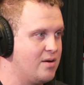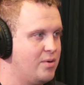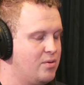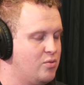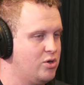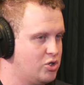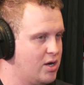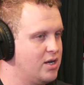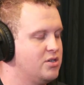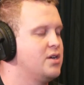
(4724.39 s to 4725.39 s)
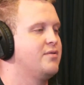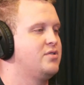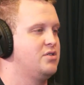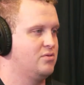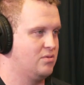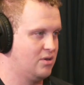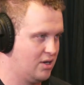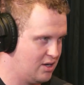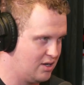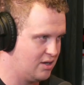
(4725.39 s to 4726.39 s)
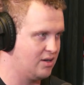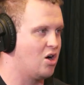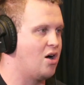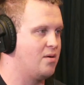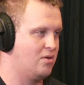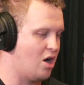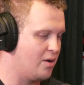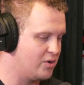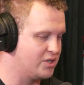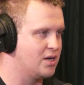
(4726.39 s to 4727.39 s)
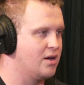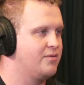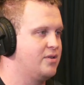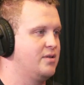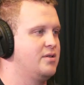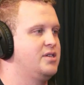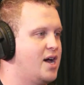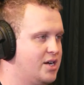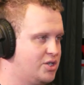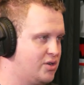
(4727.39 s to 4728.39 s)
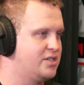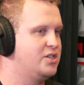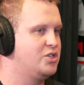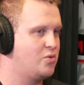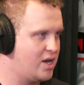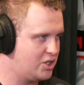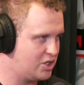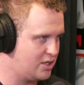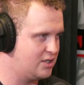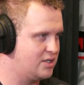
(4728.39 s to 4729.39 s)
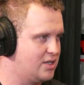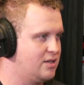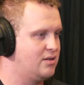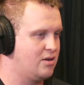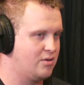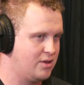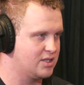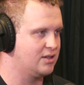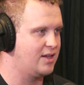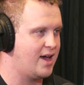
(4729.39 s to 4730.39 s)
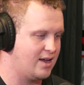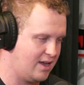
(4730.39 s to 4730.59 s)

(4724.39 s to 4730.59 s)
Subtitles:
But when you train yourself to calm yourself in these high stress situations and things like that,